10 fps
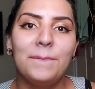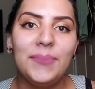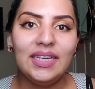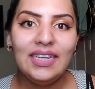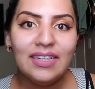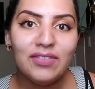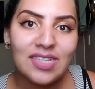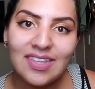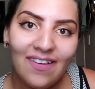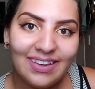but he never
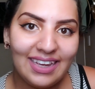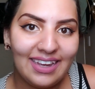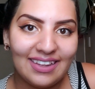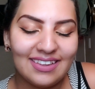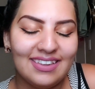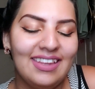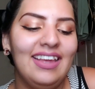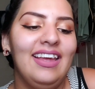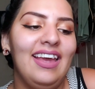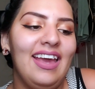saw it.
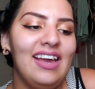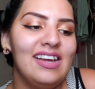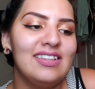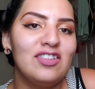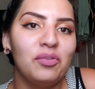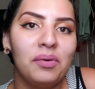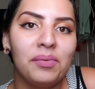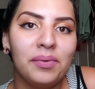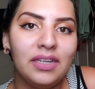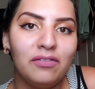And so we
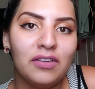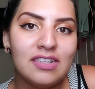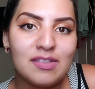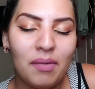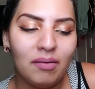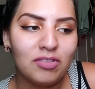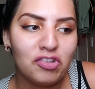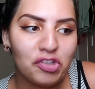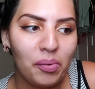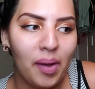were waiting for his mom to
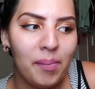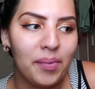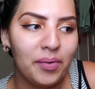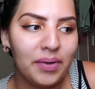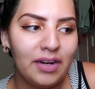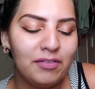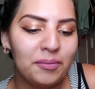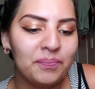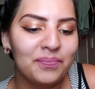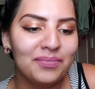show up or whatever.